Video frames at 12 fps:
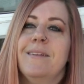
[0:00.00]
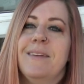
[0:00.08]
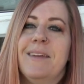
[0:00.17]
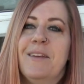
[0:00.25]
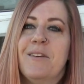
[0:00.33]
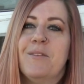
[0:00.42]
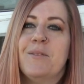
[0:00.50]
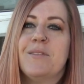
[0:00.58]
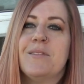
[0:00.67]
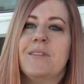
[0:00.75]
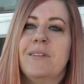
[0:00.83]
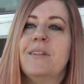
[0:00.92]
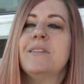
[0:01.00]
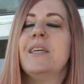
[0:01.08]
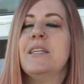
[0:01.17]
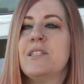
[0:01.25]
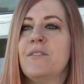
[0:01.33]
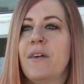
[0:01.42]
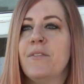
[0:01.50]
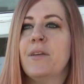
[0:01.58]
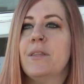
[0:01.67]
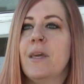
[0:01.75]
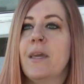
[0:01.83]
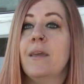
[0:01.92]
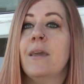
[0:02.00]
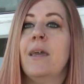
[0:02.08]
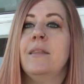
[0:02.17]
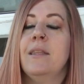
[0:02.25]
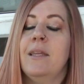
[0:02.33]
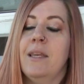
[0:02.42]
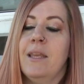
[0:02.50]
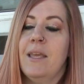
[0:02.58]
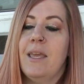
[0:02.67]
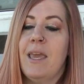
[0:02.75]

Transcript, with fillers: you know, it's a little taste of everything and then